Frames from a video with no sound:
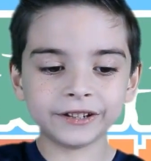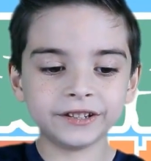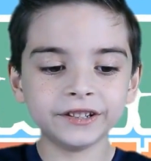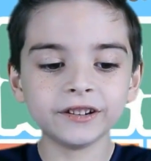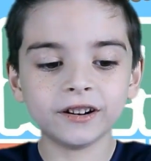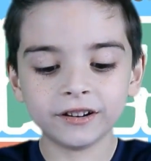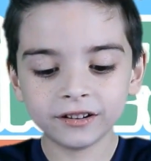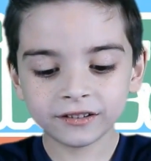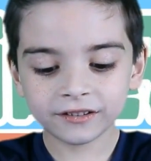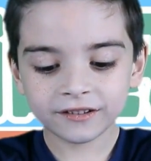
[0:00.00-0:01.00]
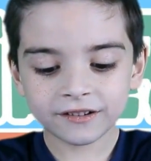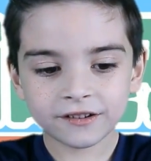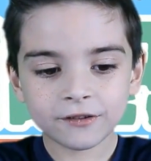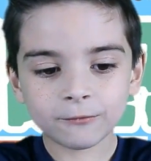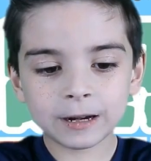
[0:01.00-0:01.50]
idea.
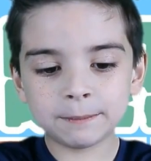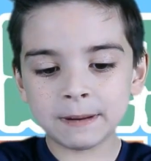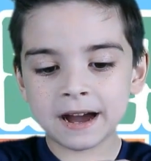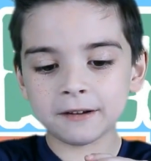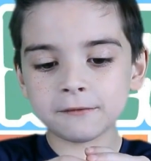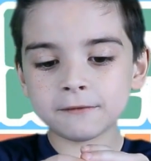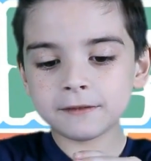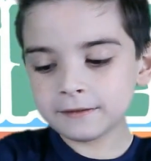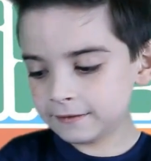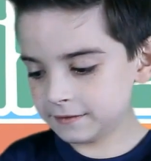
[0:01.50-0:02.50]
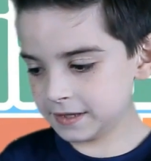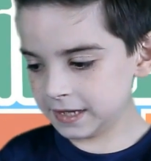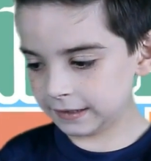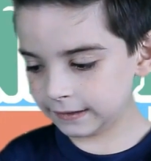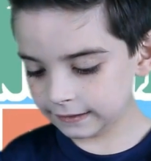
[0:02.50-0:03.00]
What about
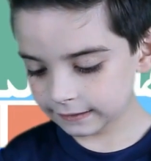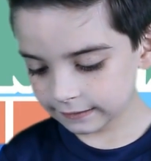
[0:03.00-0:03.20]
this?